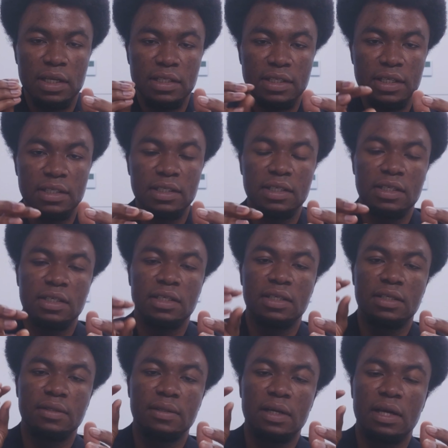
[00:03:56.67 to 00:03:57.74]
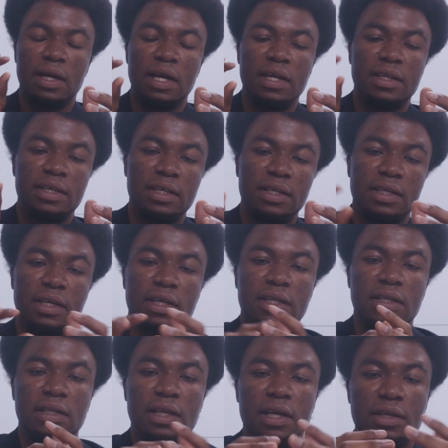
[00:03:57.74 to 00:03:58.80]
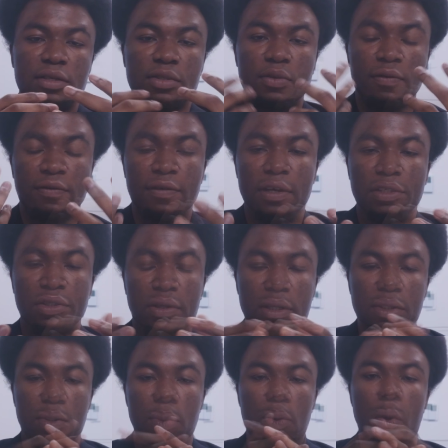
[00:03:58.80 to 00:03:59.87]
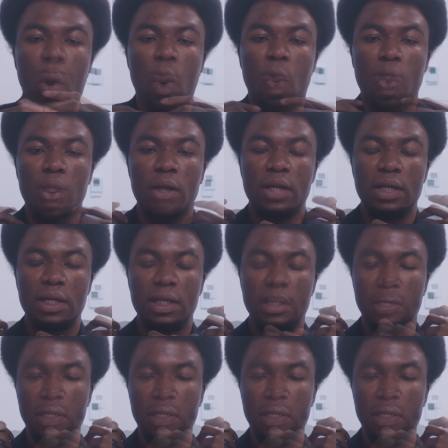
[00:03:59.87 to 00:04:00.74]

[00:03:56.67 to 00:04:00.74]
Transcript: take the ID and I used to fetch, right? So when